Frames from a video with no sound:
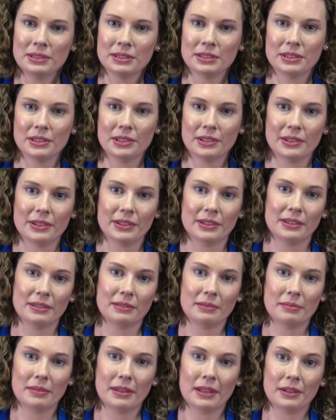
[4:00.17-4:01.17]
to note
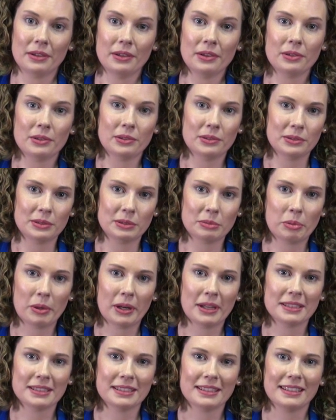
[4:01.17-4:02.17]
that not all
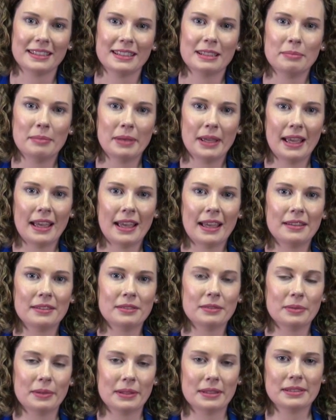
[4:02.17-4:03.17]
depression can be
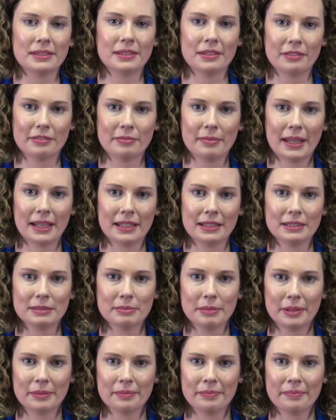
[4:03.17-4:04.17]
handled with
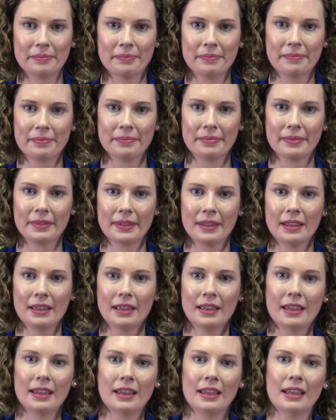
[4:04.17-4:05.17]
self-management.
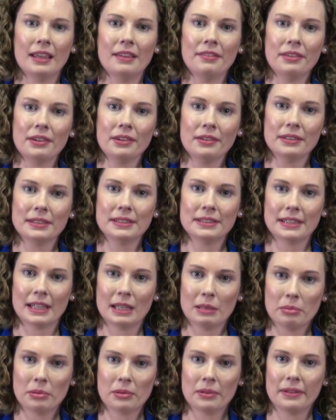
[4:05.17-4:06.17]
If you are
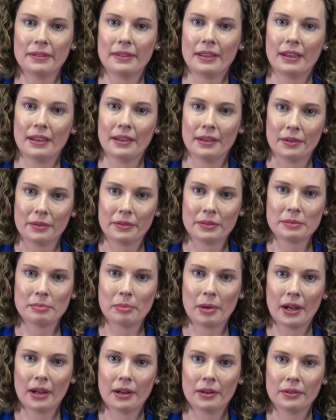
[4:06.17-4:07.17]
deeper in that health
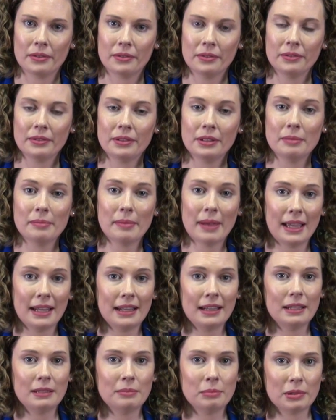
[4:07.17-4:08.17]
spiral, you may
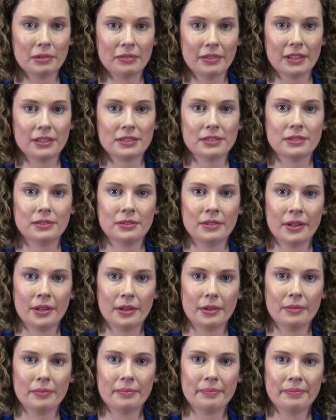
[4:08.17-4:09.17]
need professional
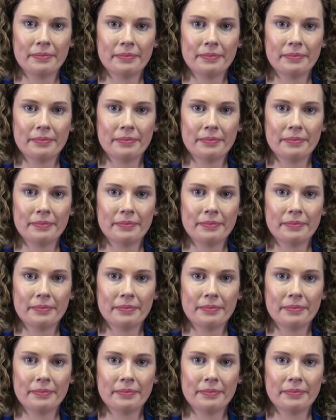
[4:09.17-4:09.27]
help.